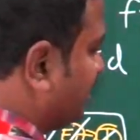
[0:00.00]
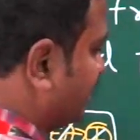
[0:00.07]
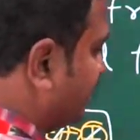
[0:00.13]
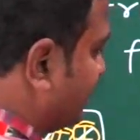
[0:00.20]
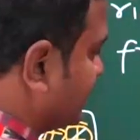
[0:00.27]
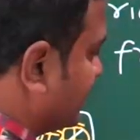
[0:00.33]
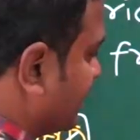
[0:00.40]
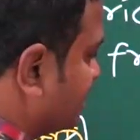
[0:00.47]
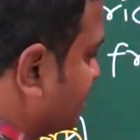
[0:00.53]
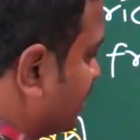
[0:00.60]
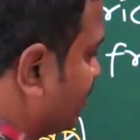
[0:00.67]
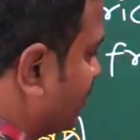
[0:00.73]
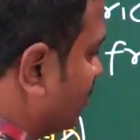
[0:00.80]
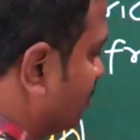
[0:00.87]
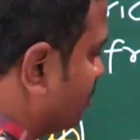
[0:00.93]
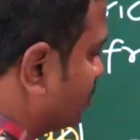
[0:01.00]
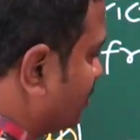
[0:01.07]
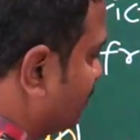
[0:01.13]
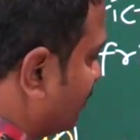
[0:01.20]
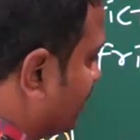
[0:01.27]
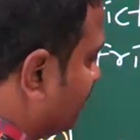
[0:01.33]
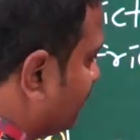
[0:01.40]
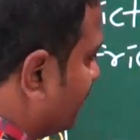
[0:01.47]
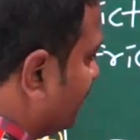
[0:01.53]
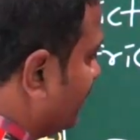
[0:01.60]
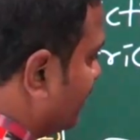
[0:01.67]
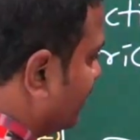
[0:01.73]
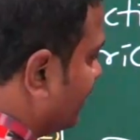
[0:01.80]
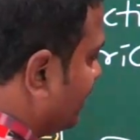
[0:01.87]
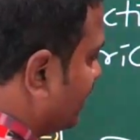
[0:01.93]
These currents are produced from
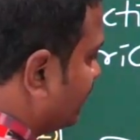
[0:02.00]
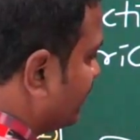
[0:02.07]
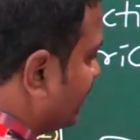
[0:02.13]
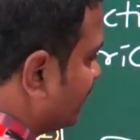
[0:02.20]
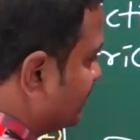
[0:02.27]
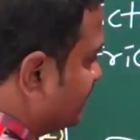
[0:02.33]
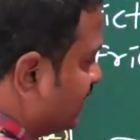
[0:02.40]
EMF